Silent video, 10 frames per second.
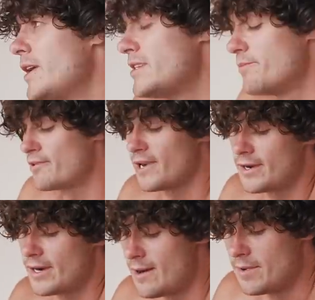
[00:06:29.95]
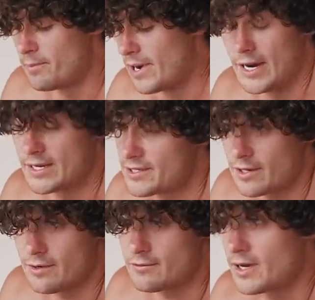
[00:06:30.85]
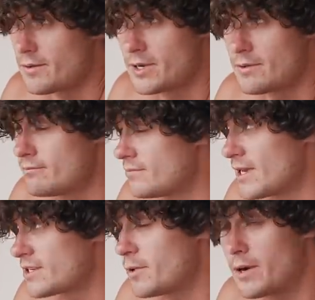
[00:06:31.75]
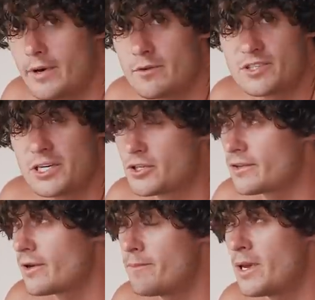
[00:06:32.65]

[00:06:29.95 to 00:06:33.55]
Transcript: He's in Britain and I'm in Bali, so yeah, we, that's why we don't see each other.